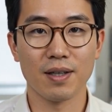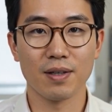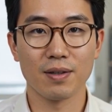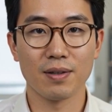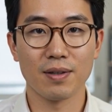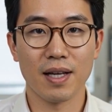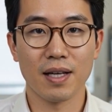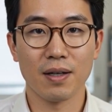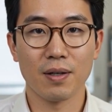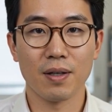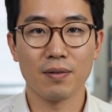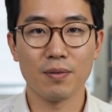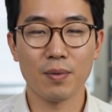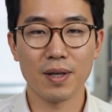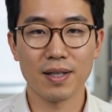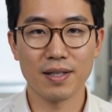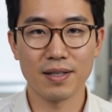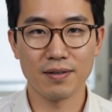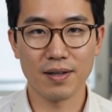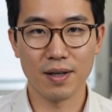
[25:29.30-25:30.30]
The trajectory of
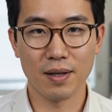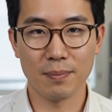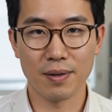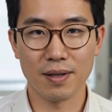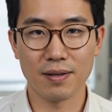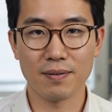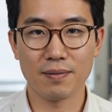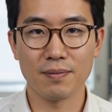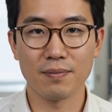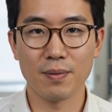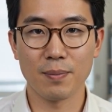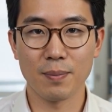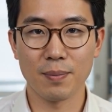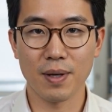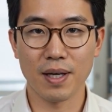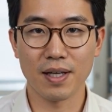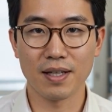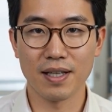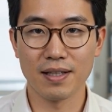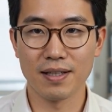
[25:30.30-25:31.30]
Wine's development, from a
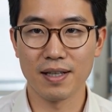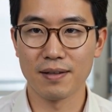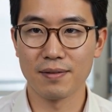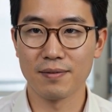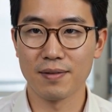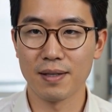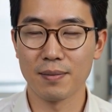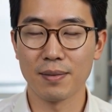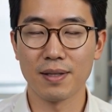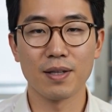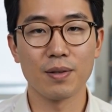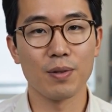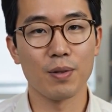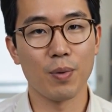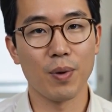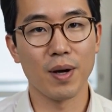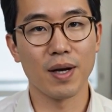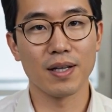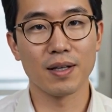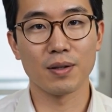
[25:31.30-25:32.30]
project that famously
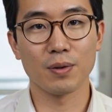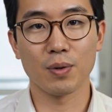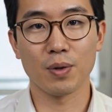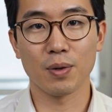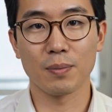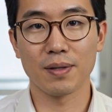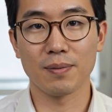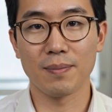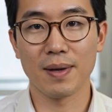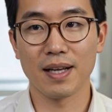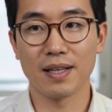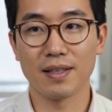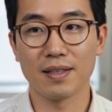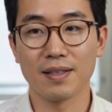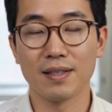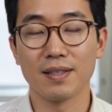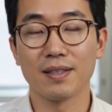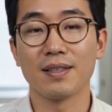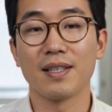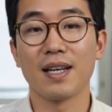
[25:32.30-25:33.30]
required enormous
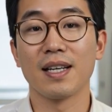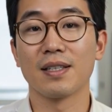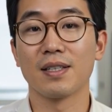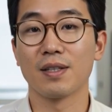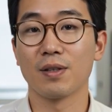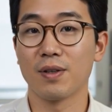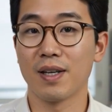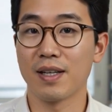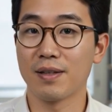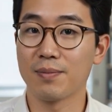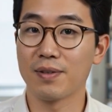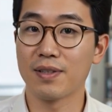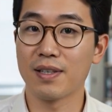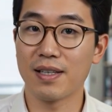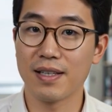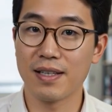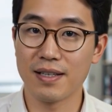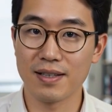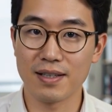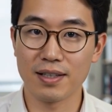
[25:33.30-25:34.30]
patience and technical
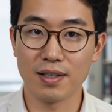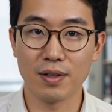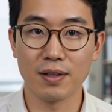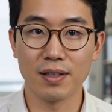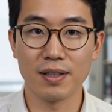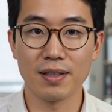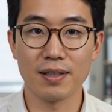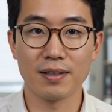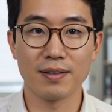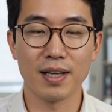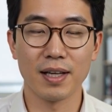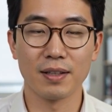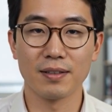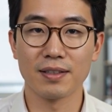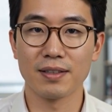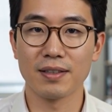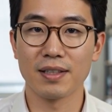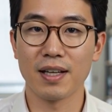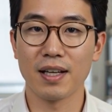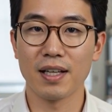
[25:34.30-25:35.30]
expertise in the early
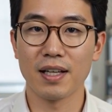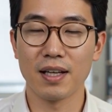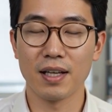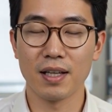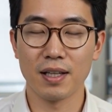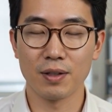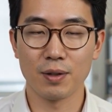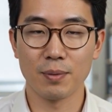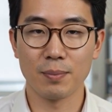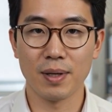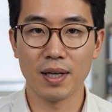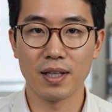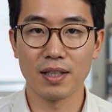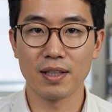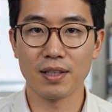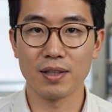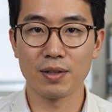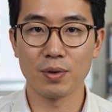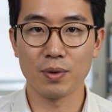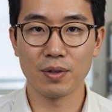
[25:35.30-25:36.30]
2000s, to a
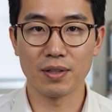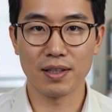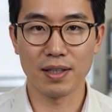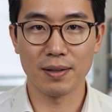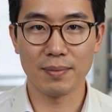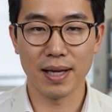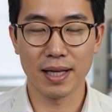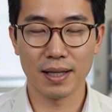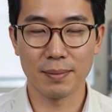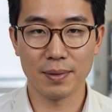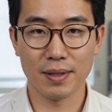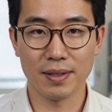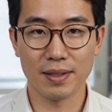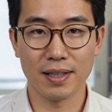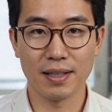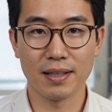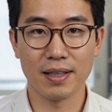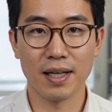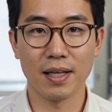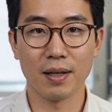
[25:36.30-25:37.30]
production-endorsed
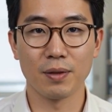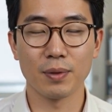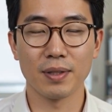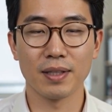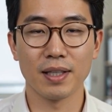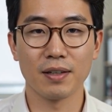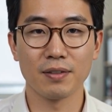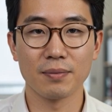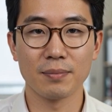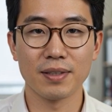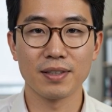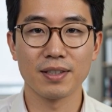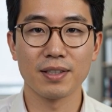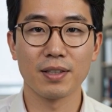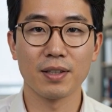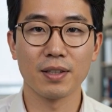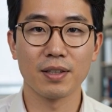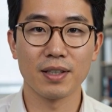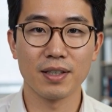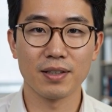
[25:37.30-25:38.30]
compatibility layer with government
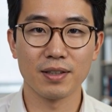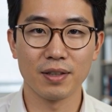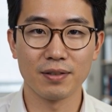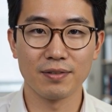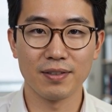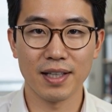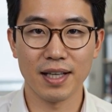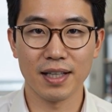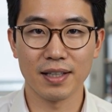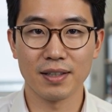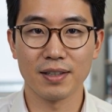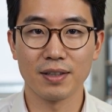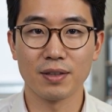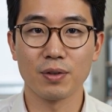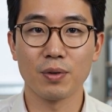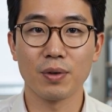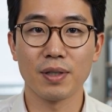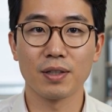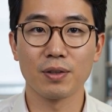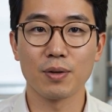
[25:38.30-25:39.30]
security certification in
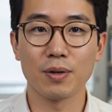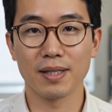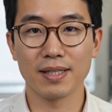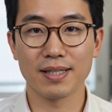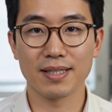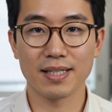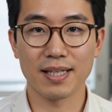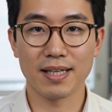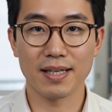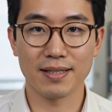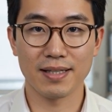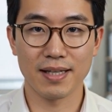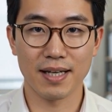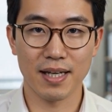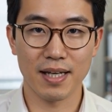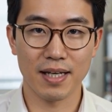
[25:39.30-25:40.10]
2026,